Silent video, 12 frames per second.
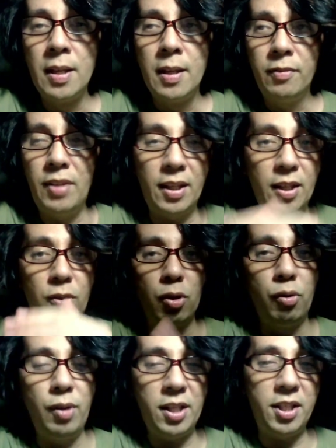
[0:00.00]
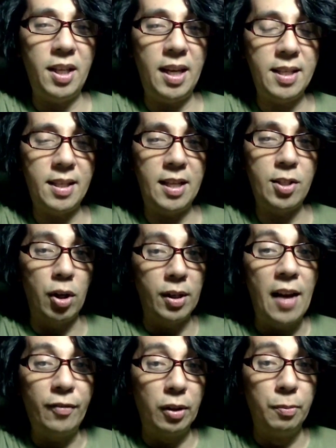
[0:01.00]
Think and Grow Rich is a sought
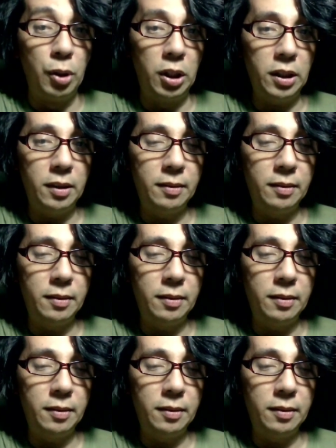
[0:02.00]
after book.